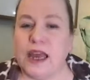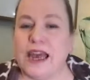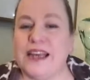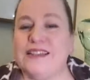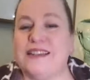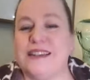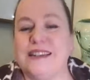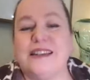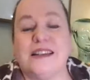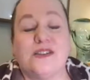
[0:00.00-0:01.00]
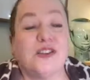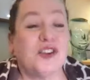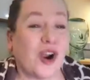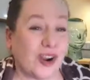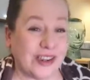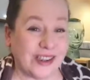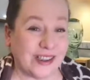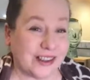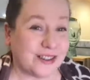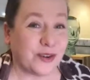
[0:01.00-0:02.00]
And Cindy says gardening
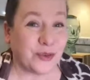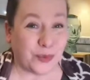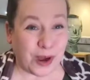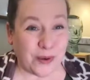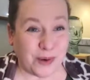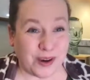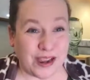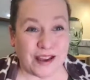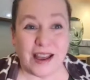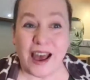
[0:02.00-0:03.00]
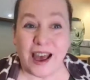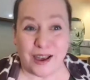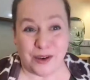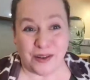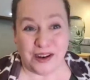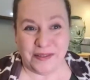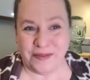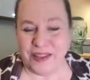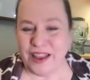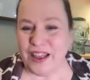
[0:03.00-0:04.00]
is a great workout. I agree.
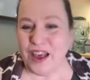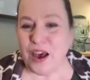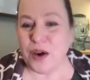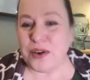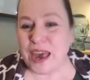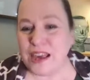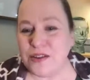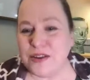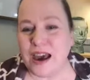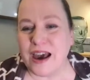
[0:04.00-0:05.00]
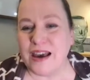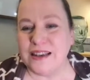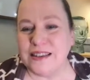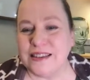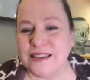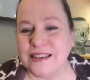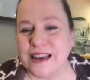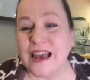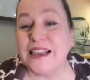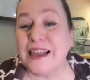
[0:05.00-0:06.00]
Okay, you guys.
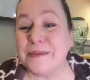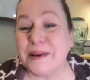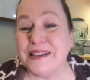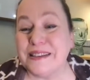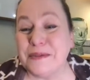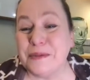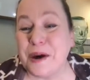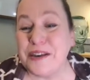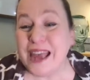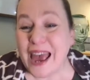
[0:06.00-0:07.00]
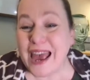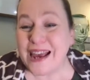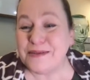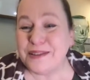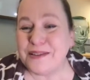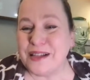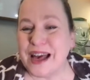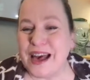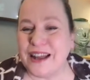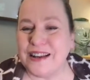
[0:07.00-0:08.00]
I collect buttons. Love them all. Yay, I'm so
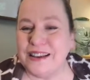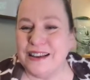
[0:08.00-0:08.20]
glad.